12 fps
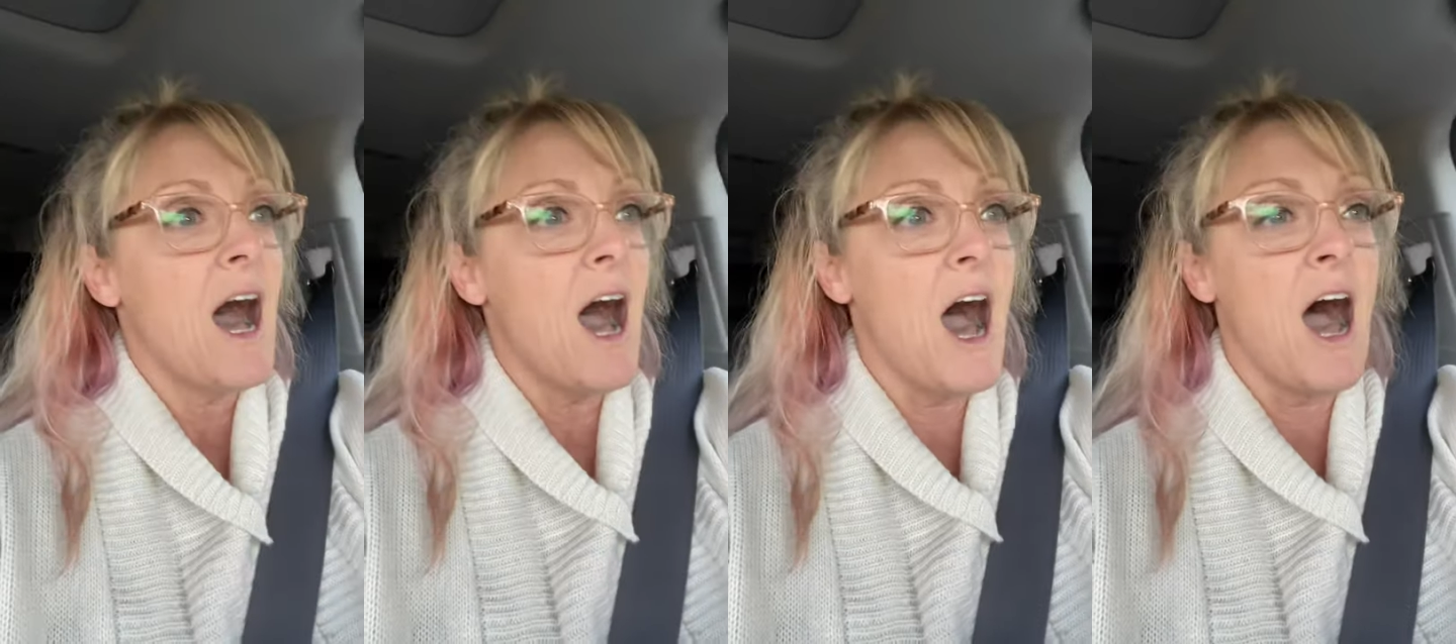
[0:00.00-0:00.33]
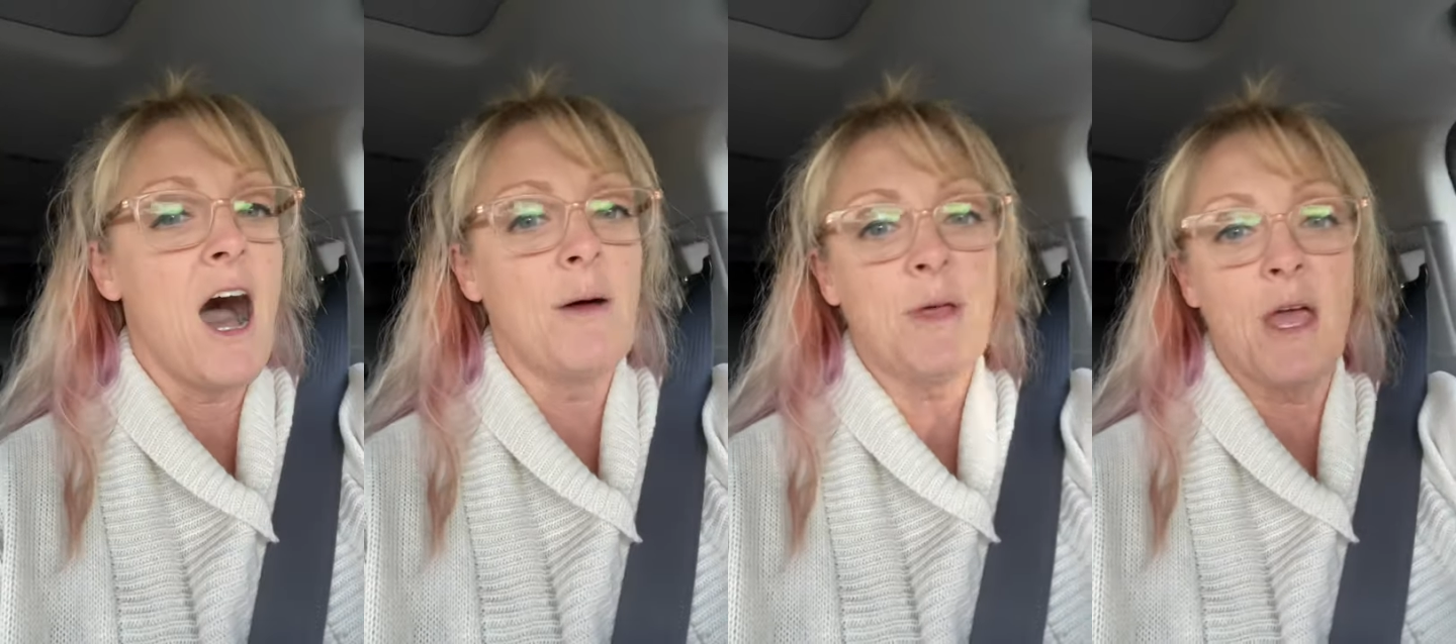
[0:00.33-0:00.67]

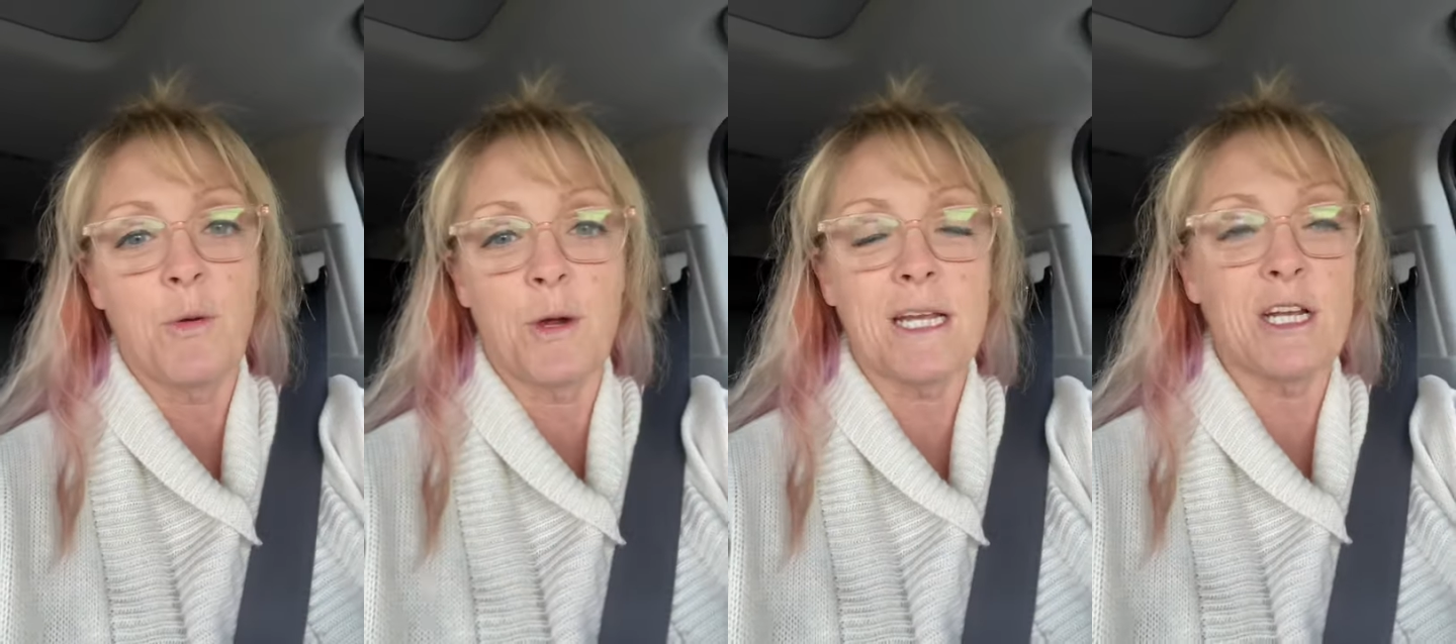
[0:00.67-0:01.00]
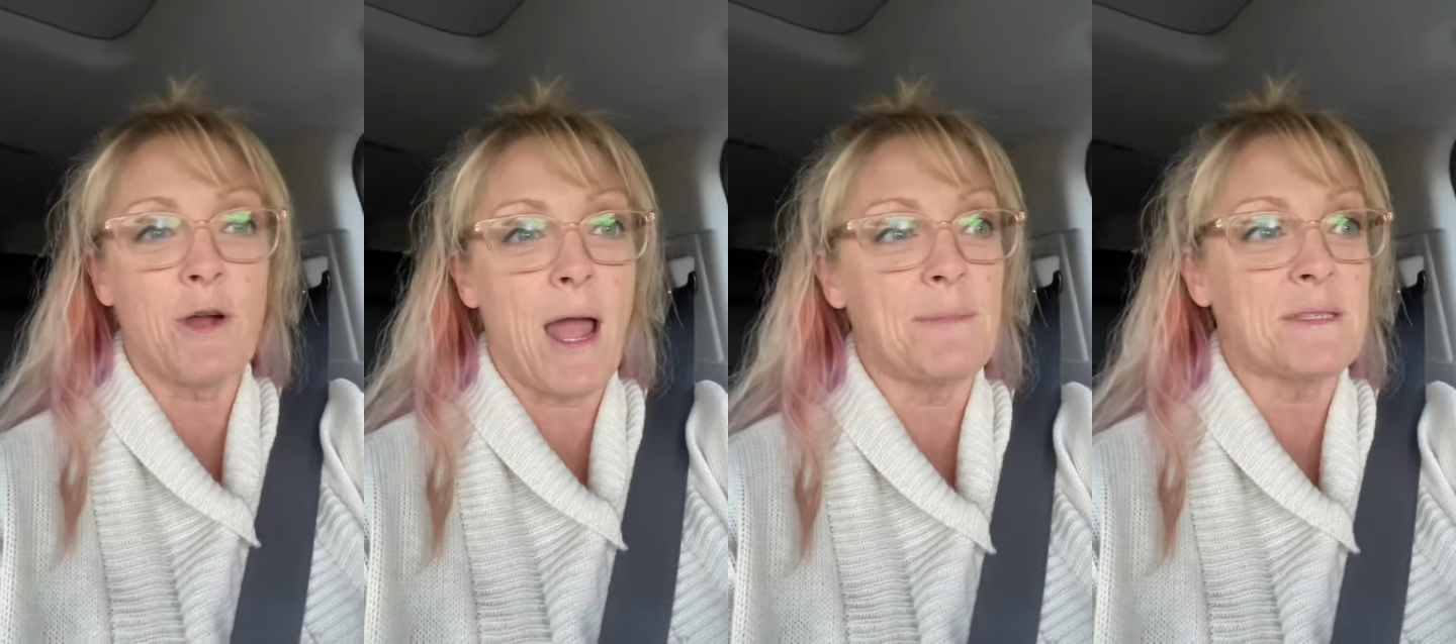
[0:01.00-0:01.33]
Um, we're going to
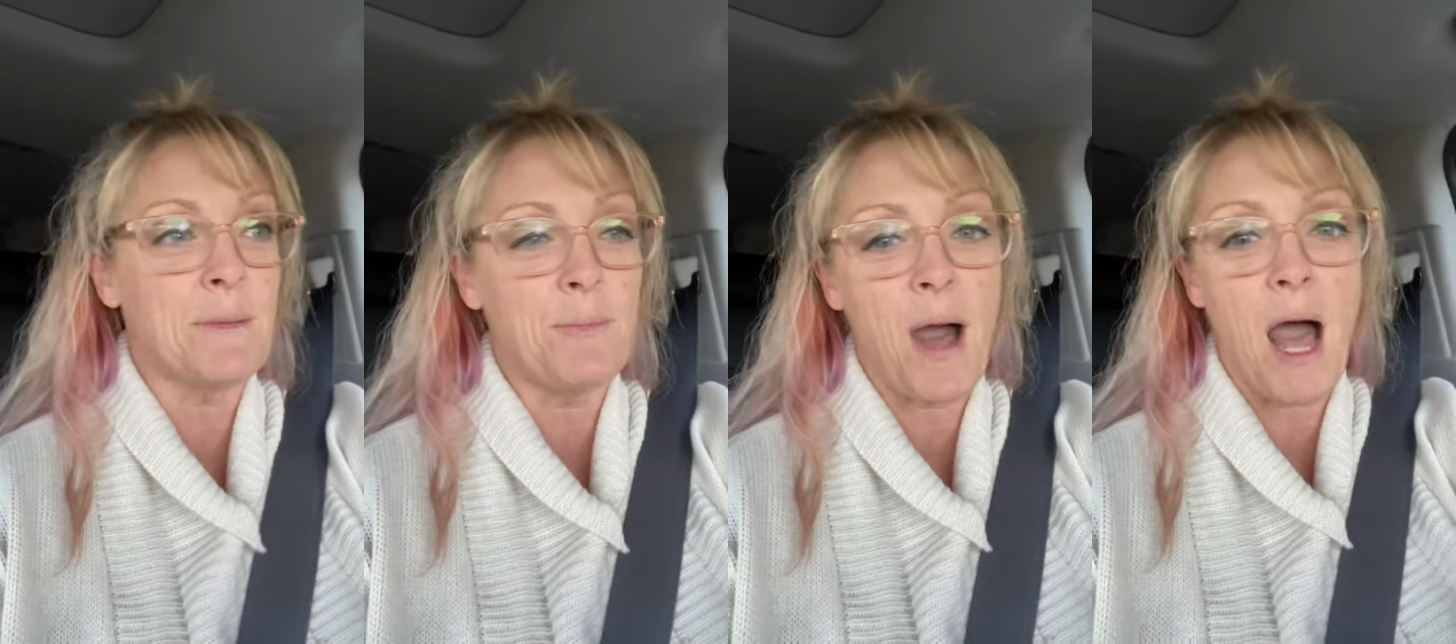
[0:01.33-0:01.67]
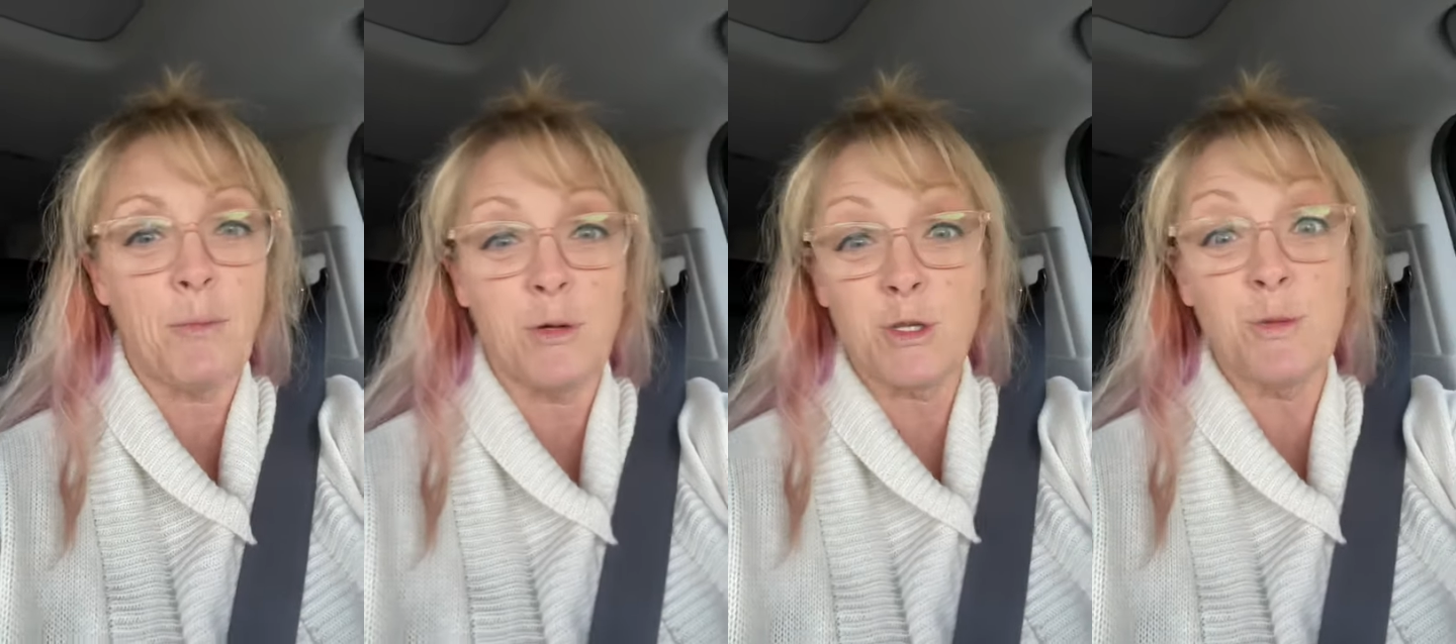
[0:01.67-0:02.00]
grab some
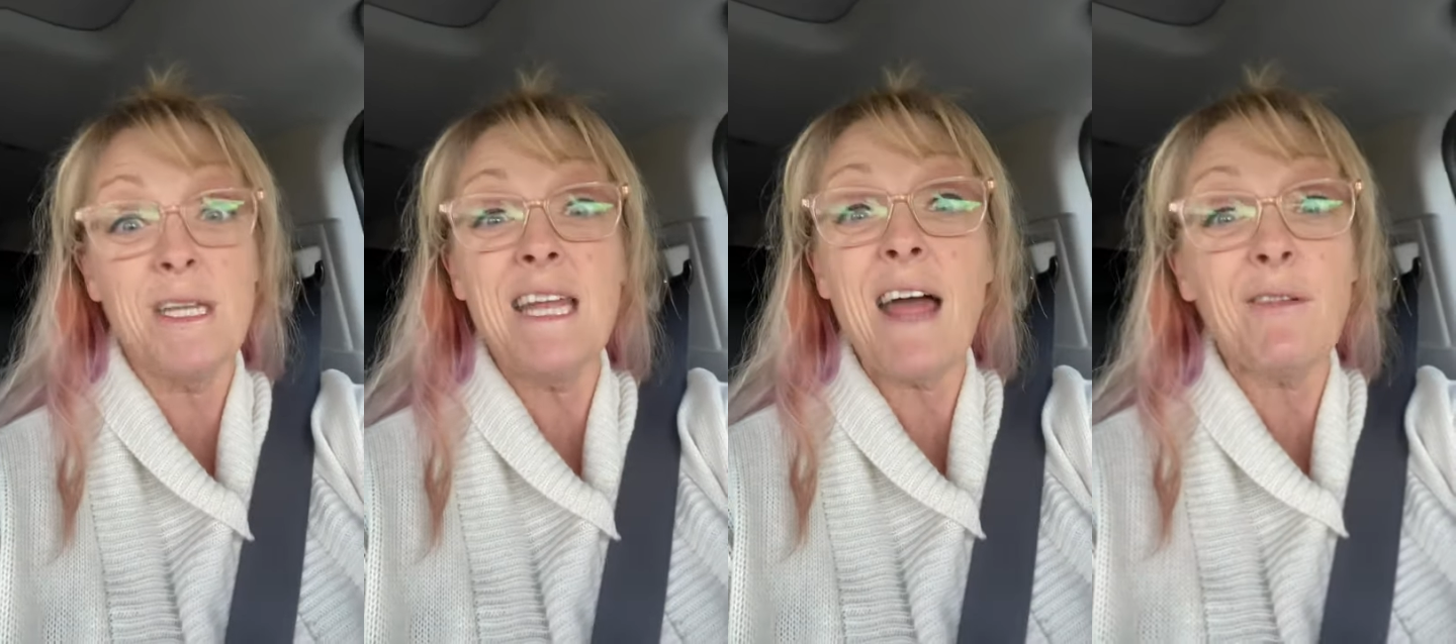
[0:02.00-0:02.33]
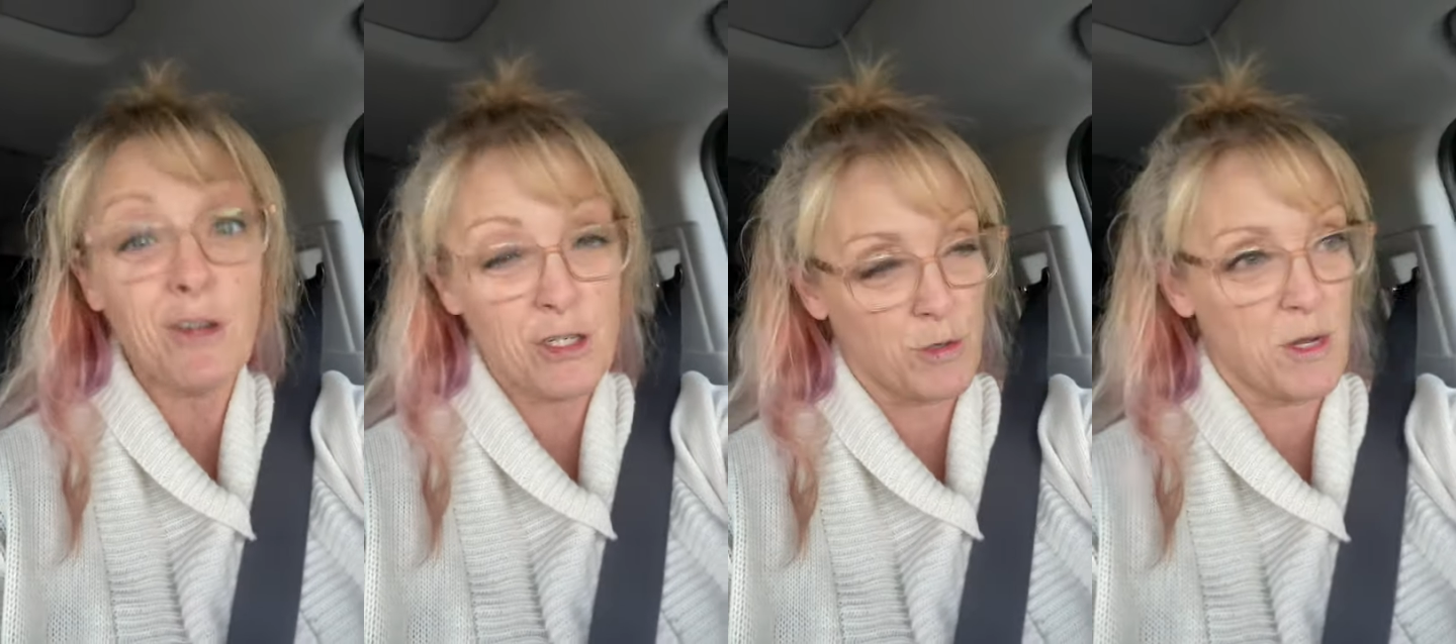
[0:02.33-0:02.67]
pop, which we
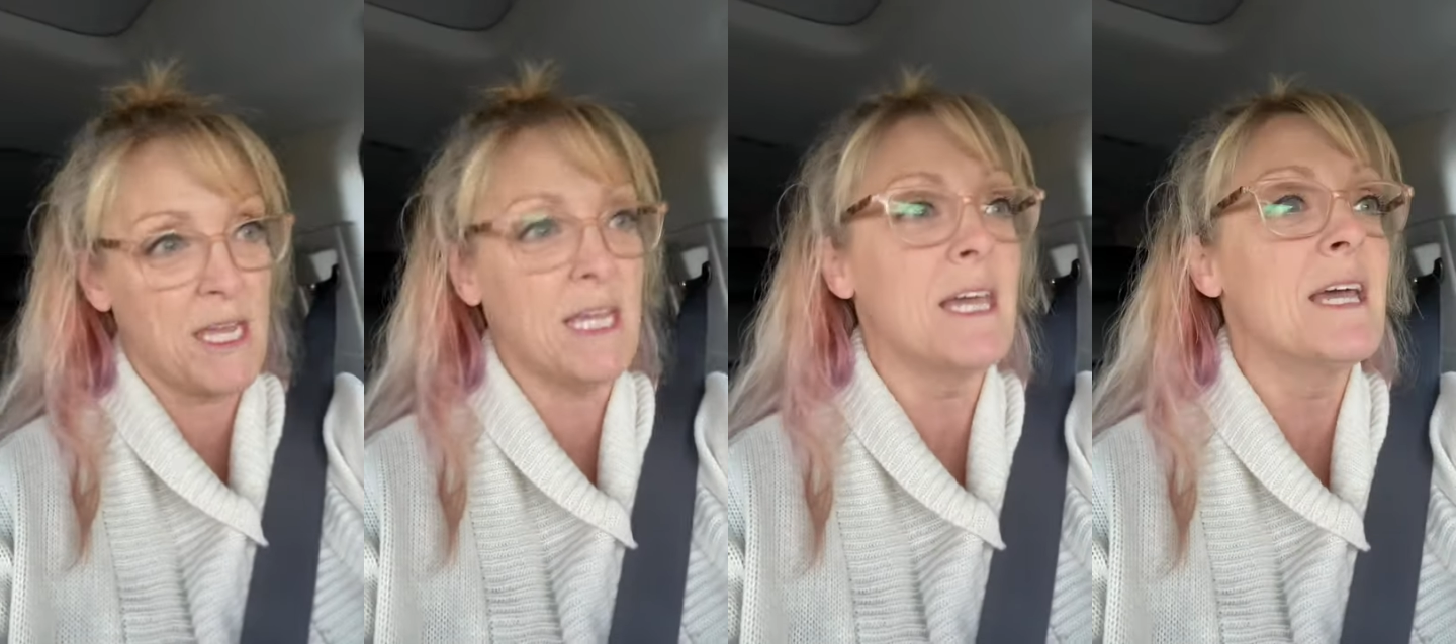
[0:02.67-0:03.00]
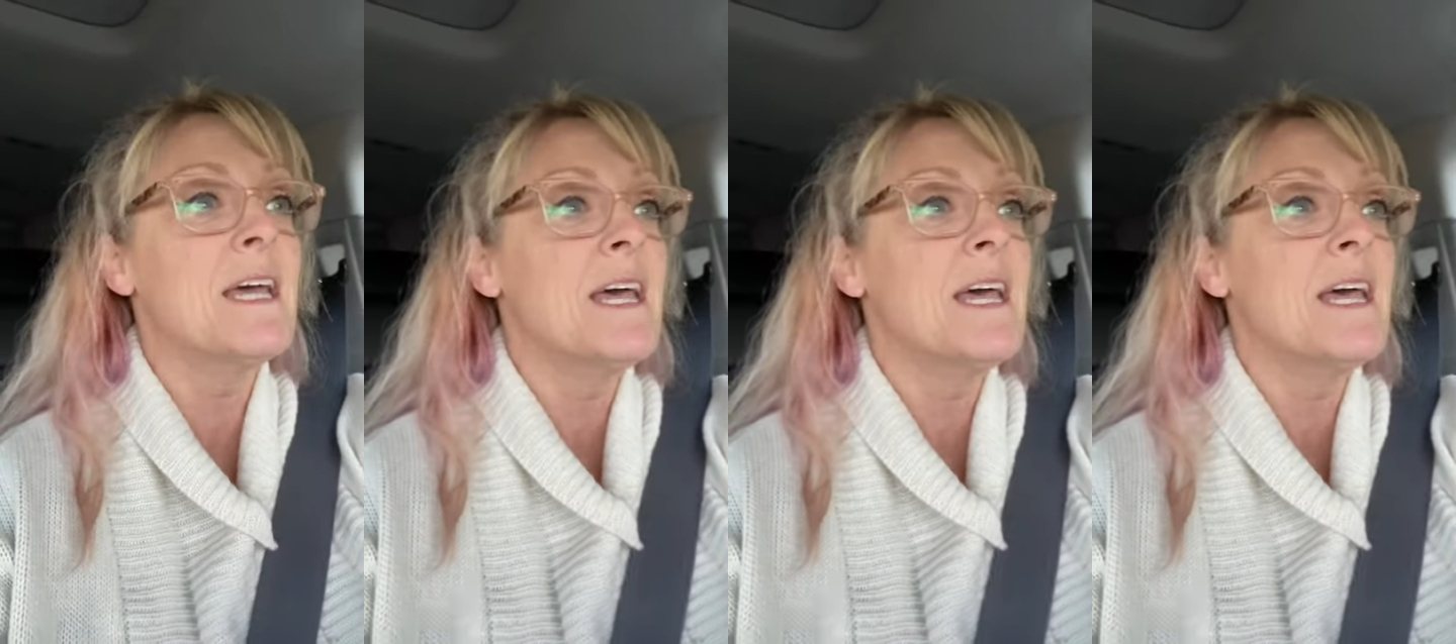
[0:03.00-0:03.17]
never drink.